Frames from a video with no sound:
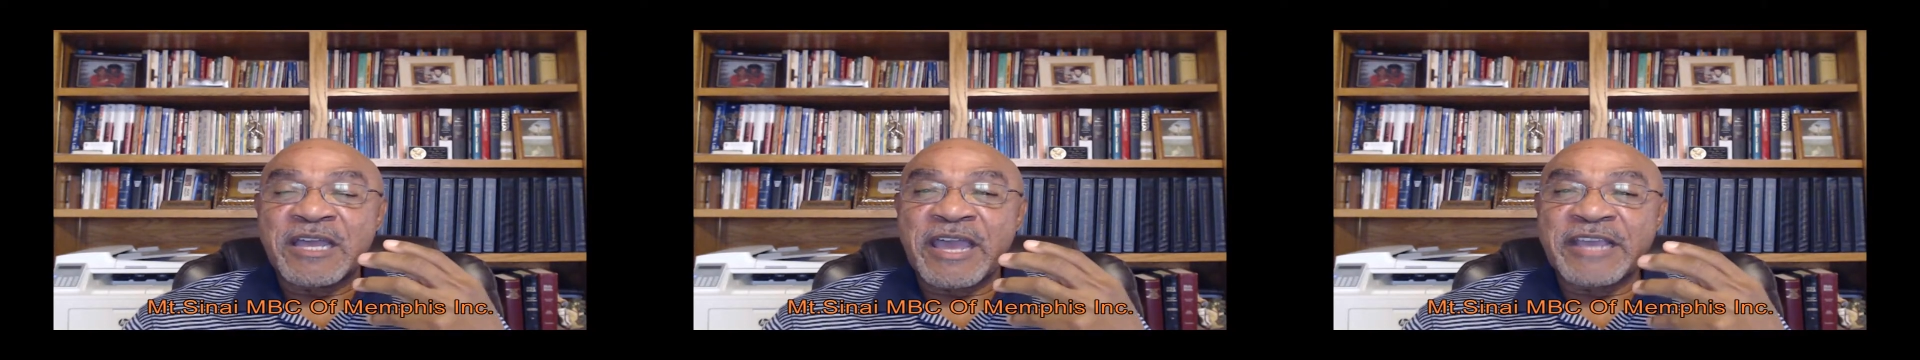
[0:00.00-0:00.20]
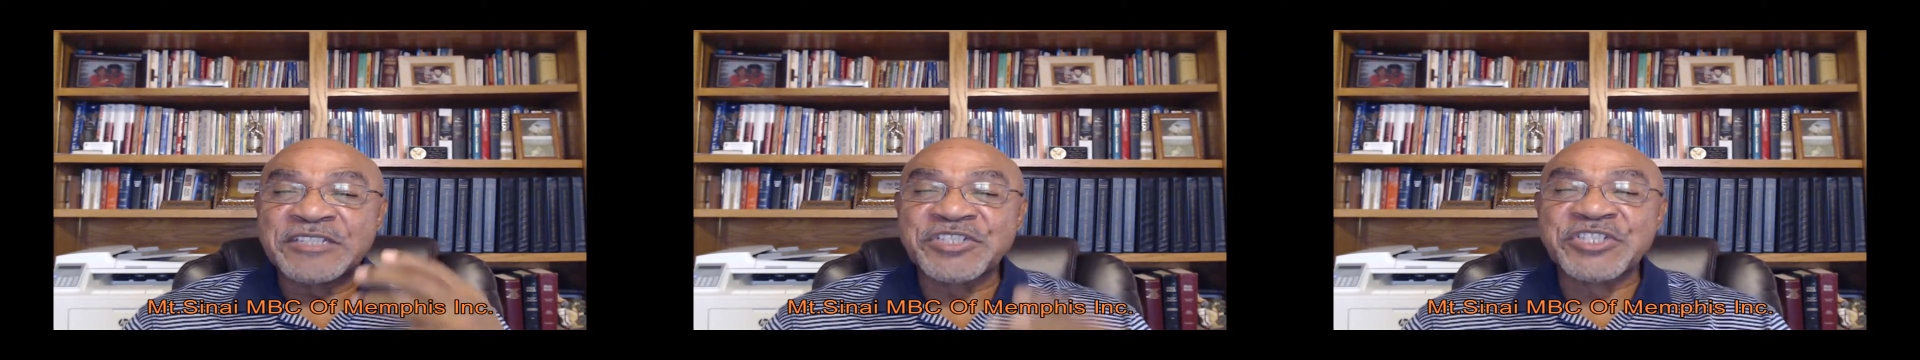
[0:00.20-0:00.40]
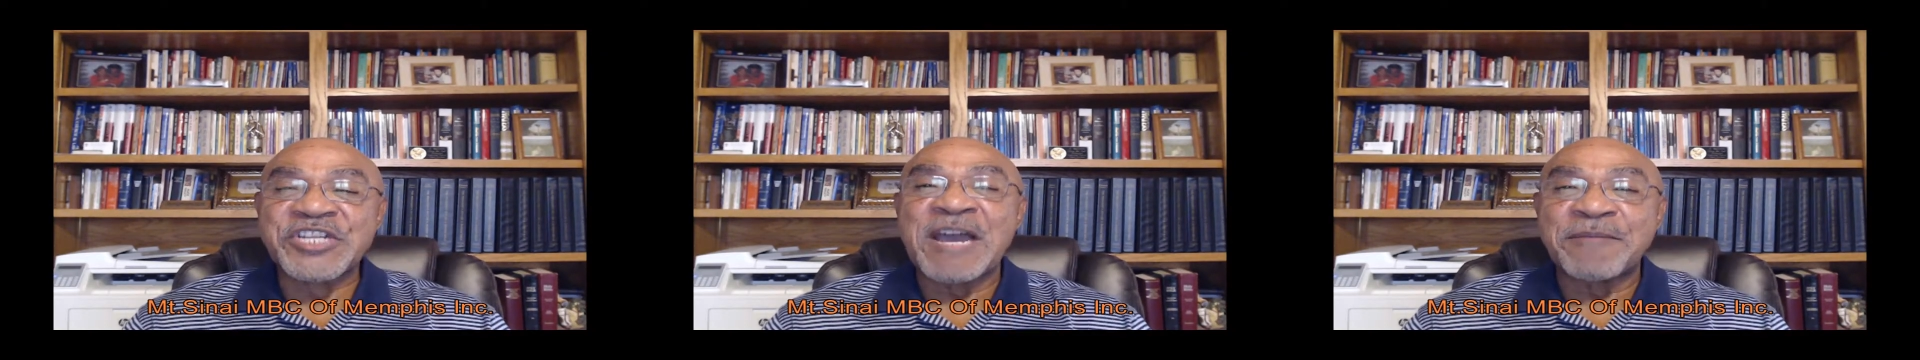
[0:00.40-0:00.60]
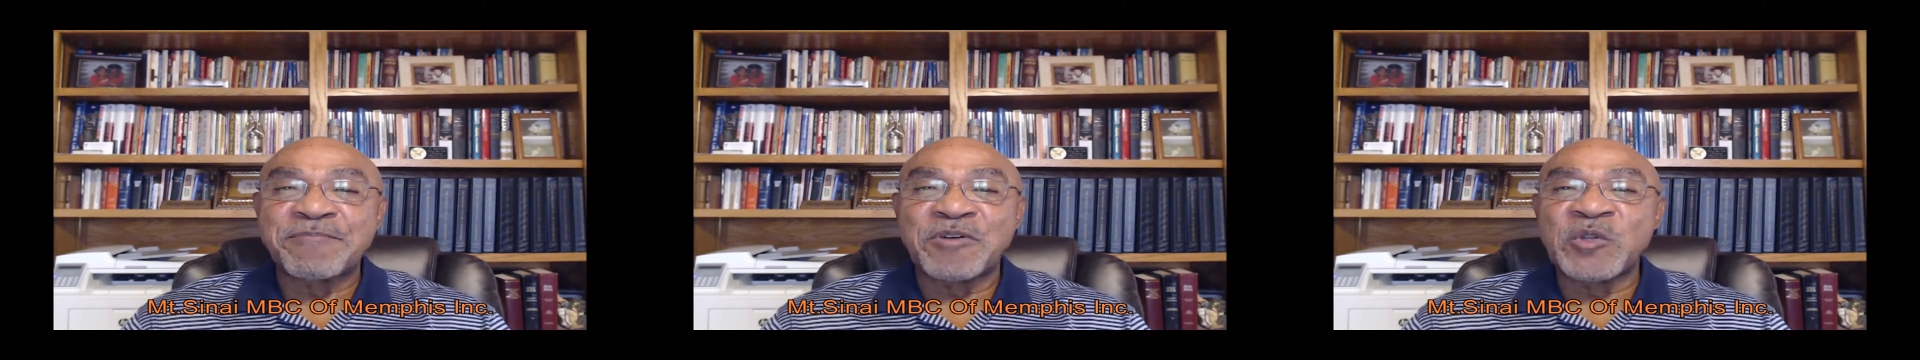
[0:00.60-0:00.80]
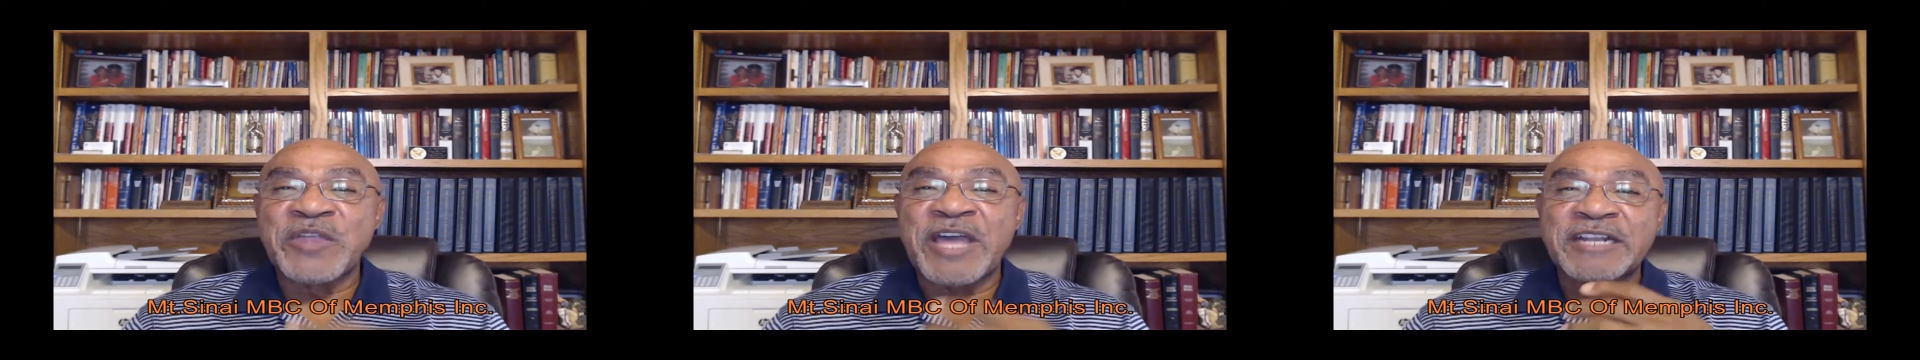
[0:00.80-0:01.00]

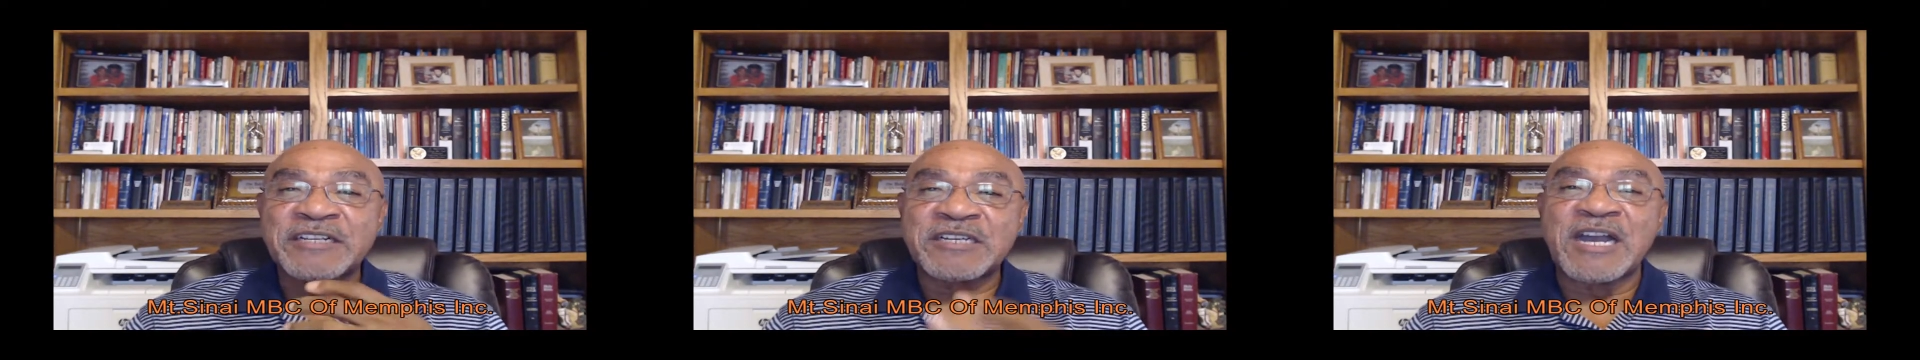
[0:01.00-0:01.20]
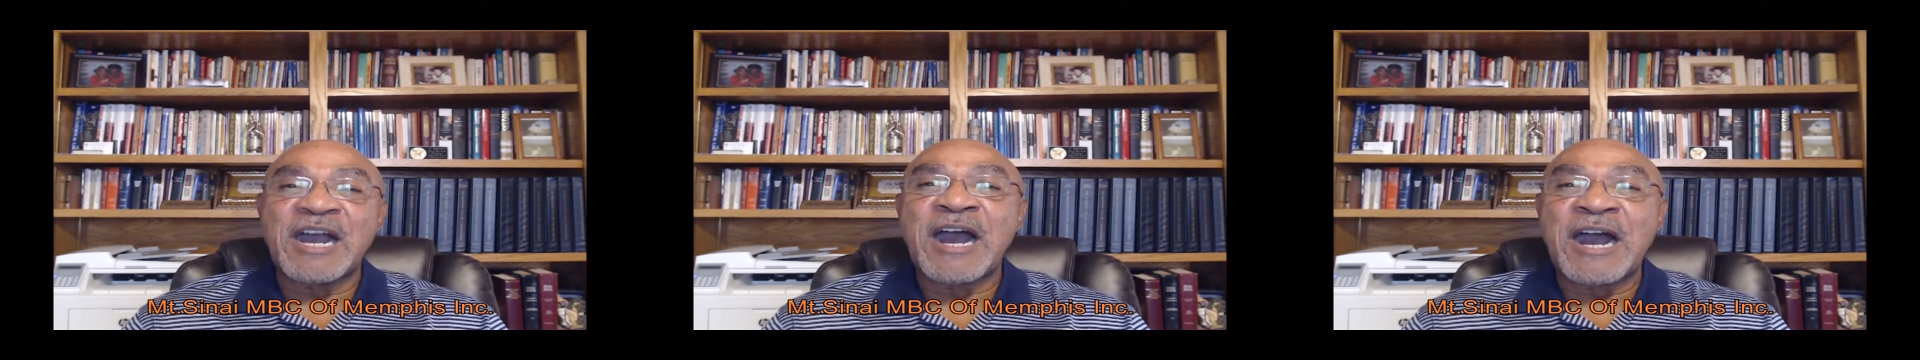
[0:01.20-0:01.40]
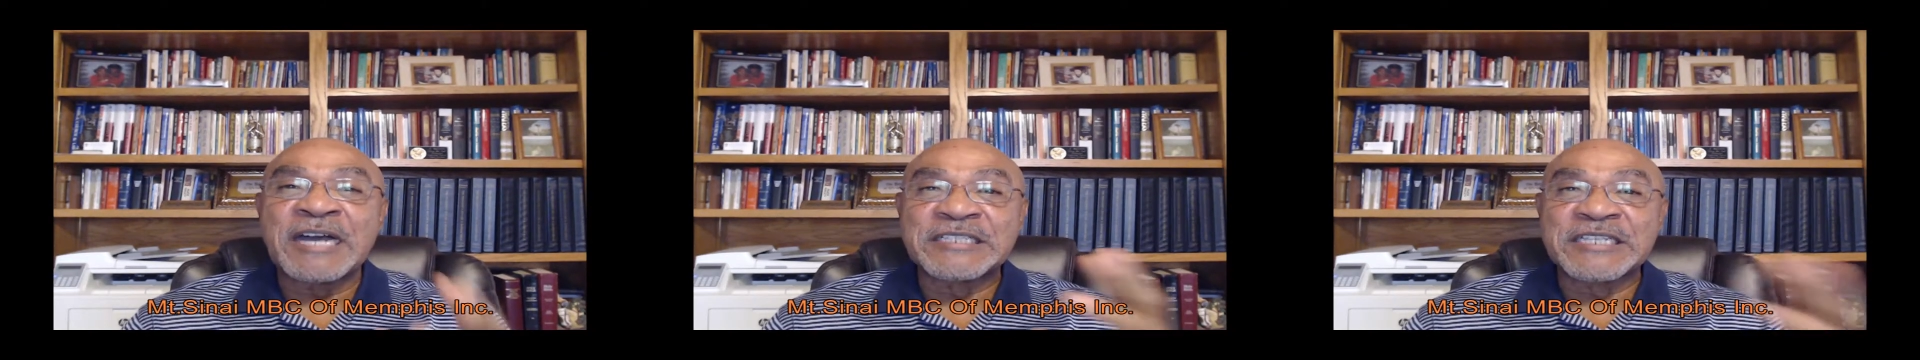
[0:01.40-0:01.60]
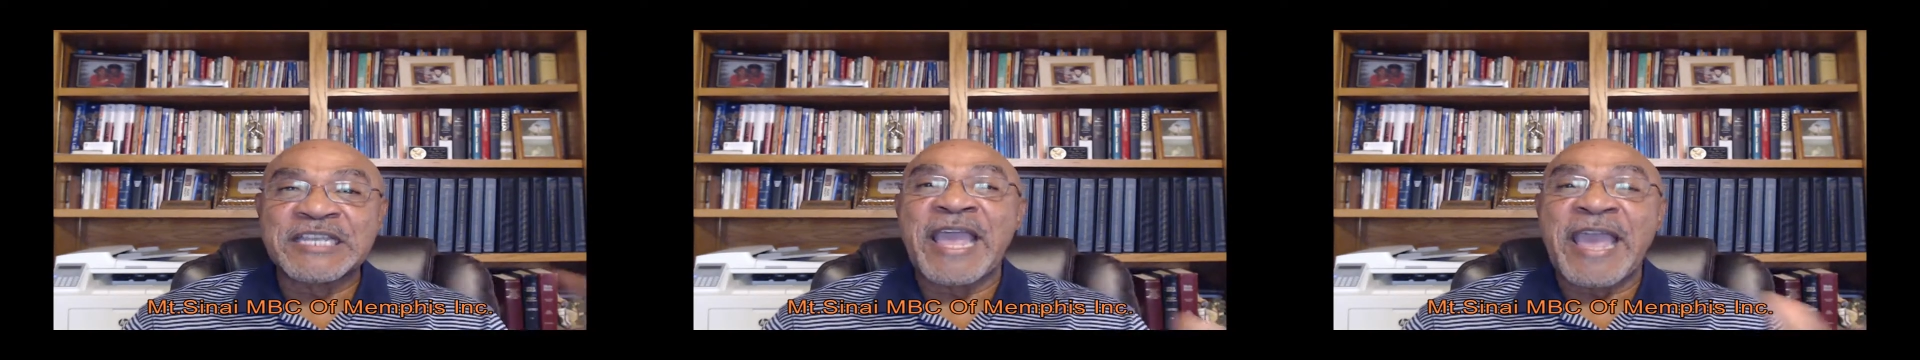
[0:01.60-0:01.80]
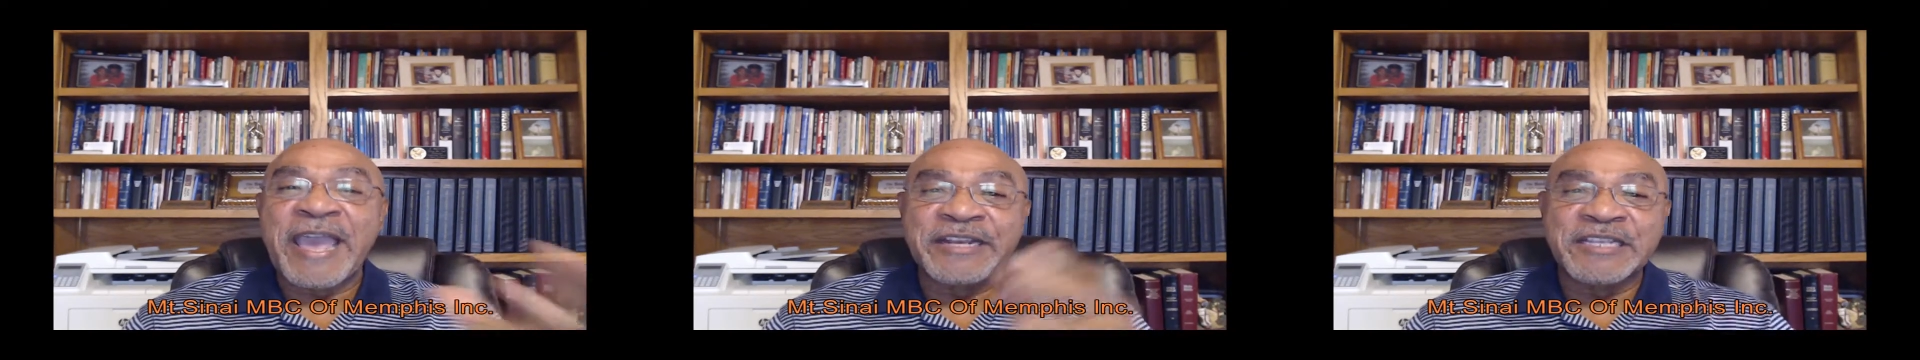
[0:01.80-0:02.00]
example that God
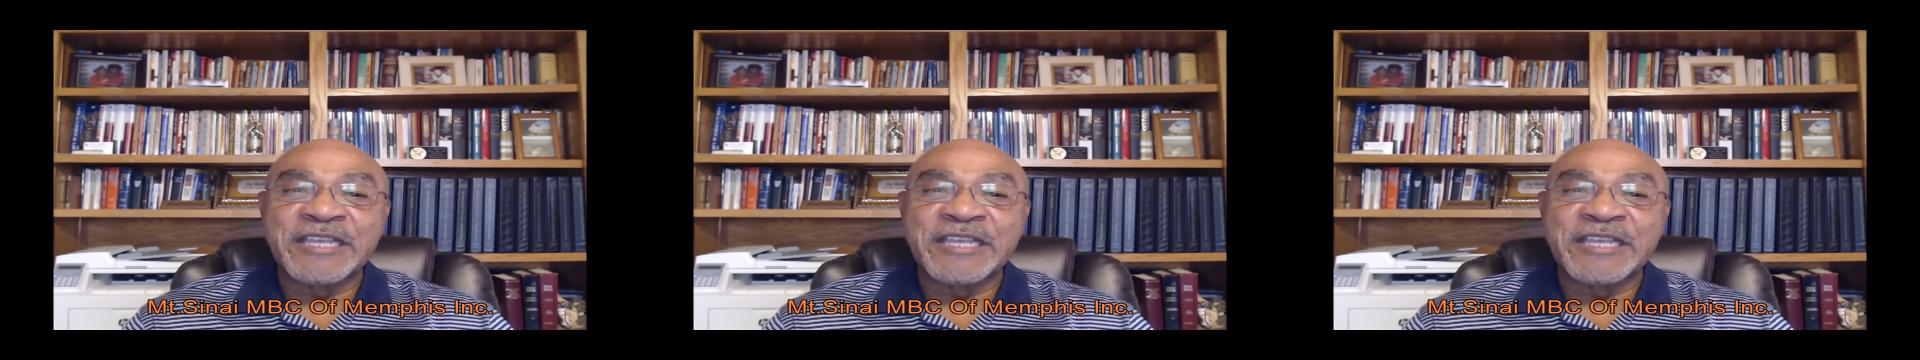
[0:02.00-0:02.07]
can